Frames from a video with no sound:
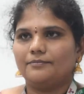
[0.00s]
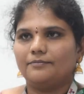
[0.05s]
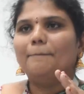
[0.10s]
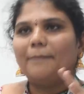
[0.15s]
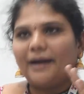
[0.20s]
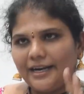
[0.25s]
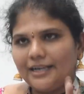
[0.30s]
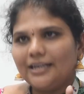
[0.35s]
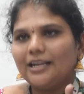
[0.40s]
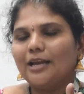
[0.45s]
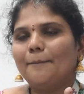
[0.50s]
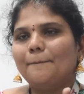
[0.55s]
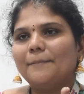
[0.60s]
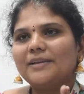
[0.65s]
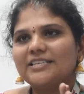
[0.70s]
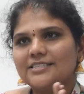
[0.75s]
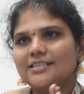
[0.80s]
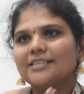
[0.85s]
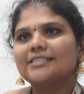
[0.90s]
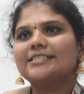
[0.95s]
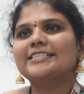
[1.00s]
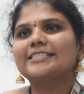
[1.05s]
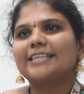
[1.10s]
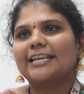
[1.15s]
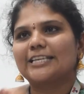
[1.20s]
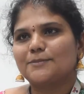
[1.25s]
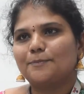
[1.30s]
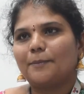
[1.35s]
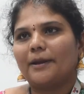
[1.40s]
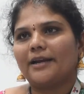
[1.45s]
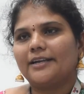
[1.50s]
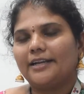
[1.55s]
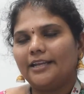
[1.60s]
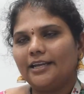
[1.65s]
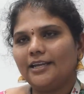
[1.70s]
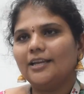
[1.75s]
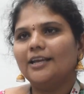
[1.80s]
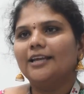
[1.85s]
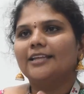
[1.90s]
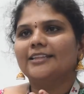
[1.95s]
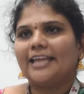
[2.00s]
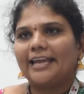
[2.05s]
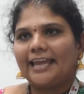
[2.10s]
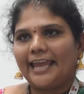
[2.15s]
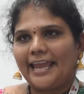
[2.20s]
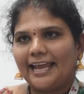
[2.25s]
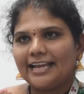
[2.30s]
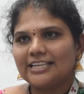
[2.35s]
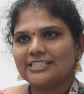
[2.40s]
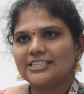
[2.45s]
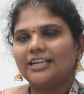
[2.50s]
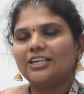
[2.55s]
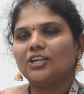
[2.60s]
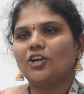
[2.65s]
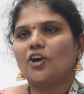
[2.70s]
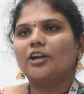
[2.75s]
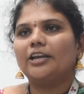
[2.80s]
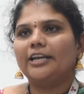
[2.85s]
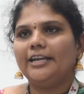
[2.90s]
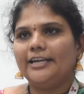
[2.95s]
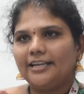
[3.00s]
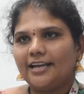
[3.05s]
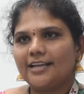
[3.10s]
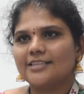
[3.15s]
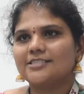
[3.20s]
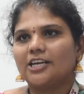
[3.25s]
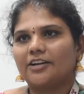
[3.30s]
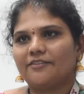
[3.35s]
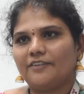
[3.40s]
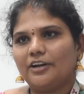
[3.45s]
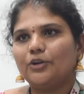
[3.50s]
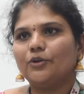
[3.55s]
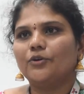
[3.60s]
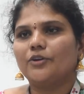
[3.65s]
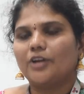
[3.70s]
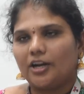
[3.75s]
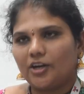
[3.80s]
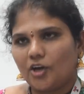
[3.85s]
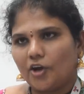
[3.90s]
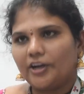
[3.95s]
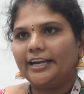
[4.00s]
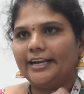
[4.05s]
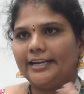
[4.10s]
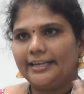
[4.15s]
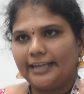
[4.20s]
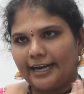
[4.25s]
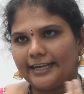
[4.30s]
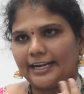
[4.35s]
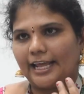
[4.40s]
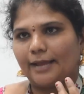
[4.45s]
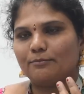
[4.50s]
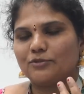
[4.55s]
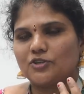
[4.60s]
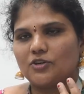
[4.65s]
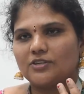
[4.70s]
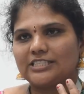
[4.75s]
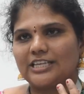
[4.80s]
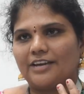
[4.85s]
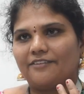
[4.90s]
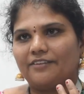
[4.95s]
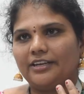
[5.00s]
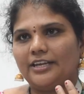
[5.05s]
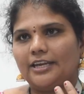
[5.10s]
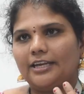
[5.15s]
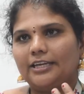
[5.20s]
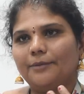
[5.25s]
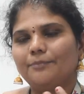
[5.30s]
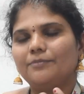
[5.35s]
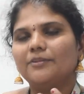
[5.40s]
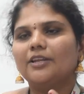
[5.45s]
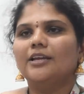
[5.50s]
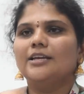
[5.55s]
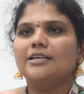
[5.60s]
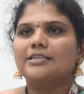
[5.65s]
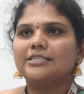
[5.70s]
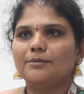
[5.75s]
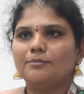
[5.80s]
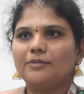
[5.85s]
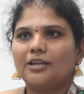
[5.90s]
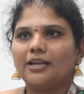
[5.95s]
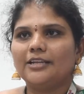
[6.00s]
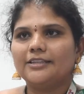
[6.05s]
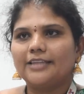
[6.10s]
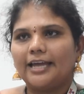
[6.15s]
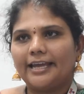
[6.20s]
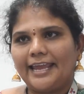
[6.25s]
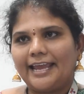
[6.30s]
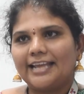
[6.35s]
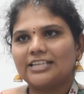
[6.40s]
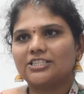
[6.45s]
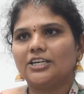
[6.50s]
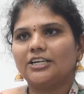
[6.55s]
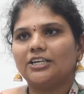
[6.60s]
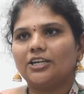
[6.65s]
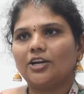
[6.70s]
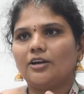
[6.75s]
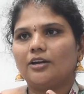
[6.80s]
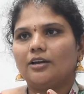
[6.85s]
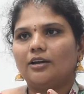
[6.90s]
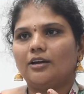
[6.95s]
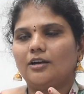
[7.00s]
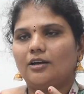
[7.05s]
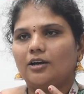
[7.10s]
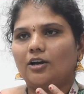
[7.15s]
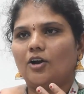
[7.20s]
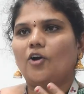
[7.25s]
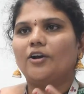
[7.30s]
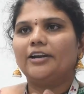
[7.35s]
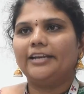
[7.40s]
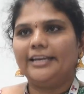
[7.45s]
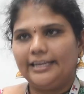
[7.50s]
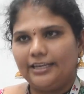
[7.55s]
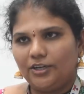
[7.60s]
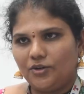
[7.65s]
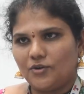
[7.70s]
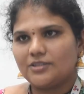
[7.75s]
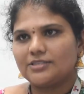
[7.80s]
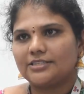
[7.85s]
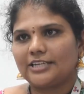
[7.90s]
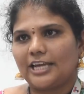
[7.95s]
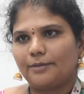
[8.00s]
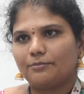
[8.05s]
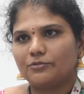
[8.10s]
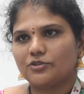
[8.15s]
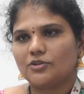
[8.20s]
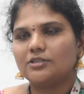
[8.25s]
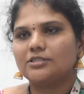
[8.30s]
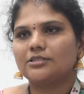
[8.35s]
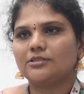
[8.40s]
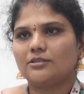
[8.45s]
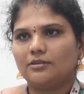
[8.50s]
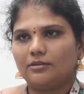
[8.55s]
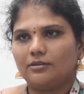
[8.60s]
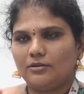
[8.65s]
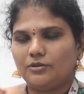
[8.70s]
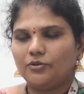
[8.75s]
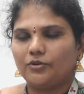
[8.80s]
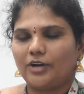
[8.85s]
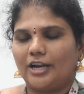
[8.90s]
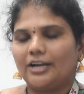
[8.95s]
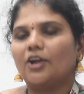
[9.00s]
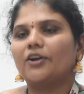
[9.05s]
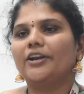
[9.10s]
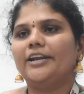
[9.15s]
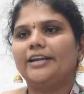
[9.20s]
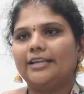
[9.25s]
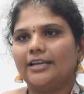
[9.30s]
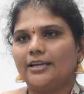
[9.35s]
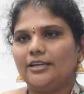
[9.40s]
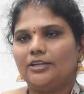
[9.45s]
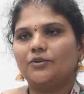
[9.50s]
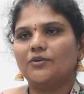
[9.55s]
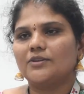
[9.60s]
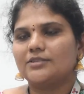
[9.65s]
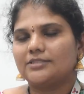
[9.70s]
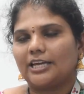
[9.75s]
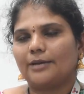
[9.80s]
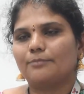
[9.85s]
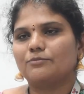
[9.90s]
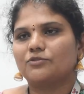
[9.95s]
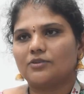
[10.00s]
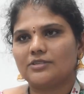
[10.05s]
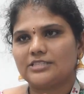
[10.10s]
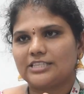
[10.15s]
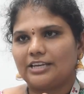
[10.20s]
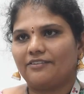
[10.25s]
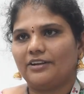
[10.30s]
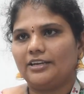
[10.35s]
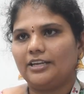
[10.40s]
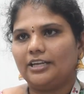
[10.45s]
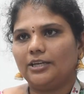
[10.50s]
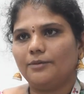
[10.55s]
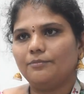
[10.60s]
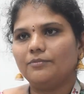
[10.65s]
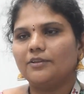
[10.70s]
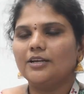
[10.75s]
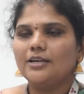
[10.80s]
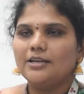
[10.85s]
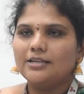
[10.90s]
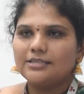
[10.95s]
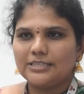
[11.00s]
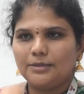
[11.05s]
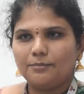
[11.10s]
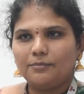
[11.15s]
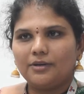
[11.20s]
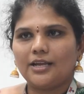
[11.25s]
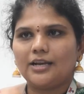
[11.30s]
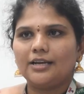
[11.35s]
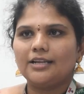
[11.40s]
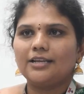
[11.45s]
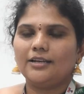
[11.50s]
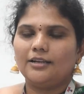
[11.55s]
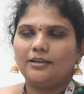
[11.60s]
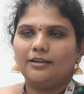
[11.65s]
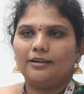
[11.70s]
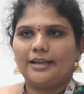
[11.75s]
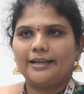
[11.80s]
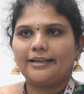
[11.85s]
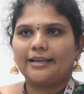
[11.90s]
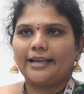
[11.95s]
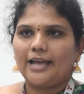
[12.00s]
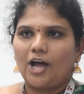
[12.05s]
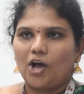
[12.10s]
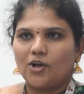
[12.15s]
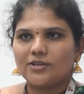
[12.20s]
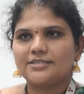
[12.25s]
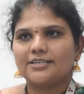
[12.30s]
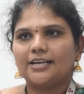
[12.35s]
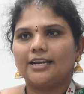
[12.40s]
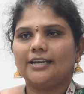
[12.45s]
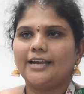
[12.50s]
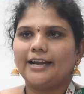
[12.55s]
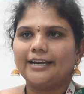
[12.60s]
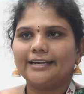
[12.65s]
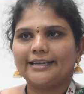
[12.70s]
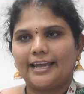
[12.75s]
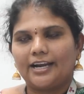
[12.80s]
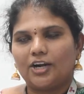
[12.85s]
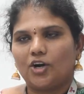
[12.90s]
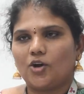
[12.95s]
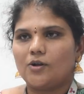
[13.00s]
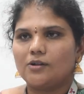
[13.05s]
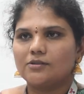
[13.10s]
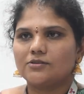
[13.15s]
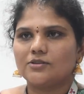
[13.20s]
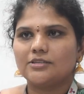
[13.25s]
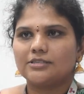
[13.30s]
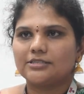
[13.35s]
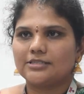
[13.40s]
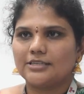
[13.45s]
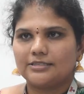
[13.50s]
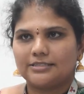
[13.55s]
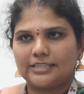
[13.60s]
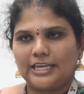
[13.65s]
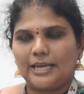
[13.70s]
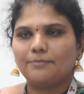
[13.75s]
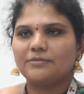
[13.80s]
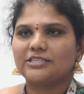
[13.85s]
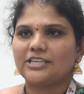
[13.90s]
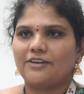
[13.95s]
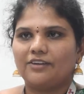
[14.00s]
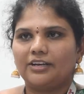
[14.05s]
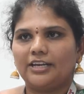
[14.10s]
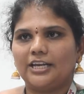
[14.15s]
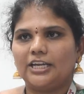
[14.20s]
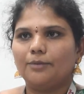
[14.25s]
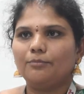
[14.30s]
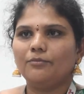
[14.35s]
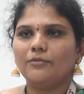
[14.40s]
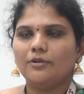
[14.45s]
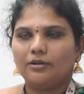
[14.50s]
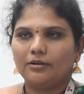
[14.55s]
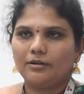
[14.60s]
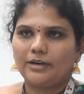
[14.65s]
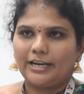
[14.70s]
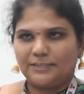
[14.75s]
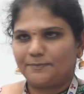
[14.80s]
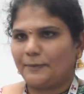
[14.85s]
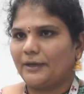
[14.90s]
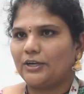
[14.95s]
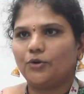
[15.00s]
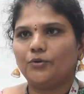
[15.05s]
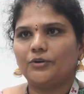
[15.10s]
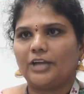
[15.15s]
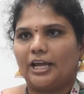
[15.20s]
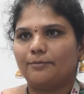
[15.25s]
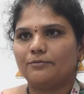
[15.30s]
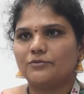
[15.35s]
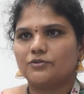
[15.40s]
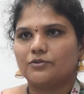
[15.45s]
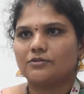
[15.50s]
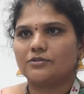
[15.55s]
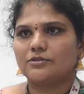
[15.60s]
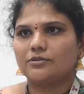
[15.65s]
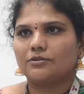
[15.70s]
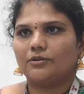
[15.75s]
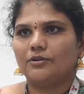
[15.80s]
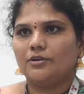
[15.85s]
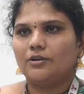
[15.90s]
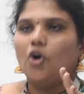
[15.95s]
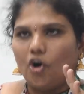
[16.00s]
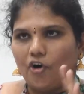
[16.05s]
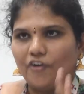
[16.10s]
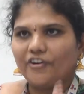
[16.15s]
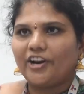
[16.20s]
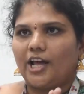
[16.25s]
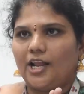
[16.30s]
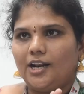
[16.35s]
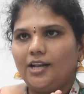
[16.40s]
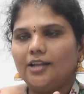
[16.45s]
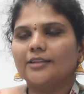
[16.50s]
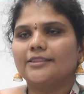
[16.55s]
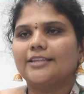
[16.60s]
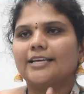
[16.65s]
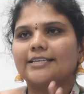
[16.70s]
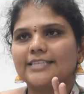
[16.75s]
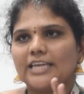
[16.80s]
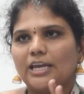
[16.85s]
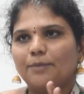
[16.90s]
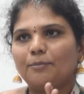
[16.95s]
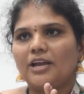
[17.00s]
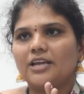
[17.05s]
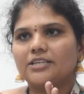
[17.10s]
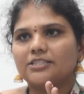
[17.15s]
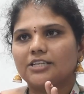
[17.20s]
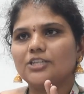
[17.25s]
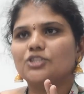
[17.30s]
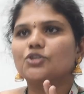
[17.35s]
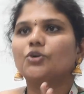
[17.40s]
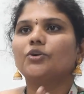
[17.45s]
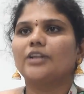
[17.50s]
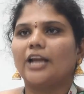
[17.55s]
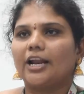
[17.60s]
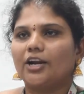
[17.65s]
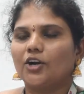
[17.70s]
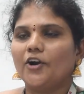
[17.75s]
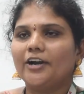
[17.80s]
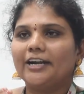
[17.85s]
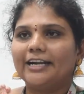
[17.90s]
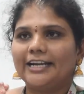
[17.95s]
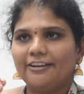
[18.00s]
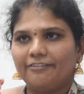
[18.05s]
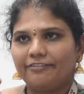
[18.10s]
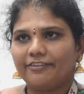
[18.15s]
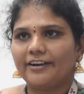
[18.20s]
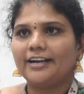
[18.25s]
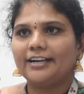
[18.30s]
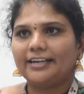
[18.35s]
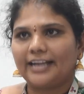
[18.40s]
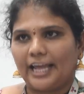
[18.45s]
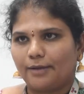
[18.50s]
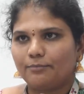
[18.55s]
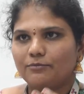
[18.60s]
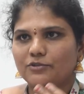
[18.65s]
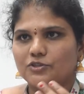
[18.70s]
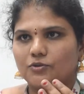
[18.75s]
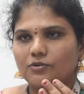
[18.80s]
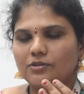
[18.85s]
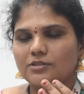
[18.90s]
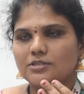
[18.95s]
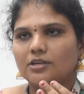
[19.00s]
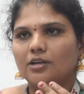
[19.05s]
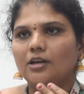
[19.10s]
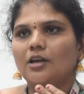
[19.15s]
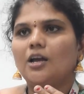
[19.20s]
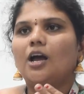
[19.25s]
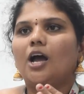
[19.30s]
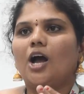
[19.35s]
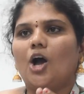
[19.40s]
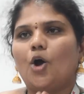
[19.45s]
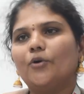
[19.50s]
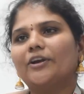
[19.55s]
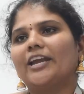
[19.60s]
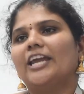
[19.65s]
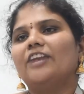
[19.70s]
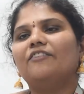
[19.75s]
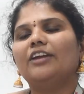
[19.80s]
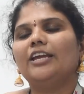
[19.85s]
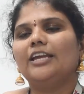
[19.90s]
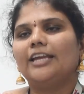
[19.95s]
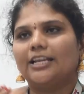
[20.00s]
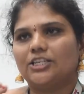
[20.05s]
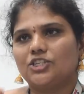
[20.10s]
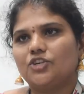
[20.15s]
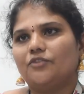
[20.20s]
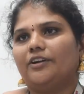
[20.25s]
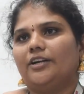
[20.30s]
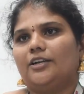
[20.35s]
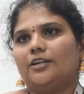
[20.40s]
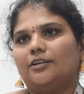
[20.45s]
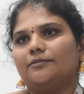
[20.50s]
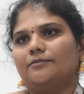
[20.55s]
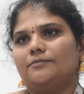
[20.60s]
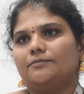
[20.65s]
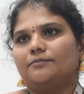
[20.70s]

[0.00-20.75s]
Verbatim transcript: But business is expecting the agent on India server to run on India time zone 7 AM. Similarly, the agent on US time zone to run on India, US time zone 7 AM. Similarly, like Australia and Canada also same 7 AM respective time zones. Overall, the same agent should run on different time zones. How can we achieve it?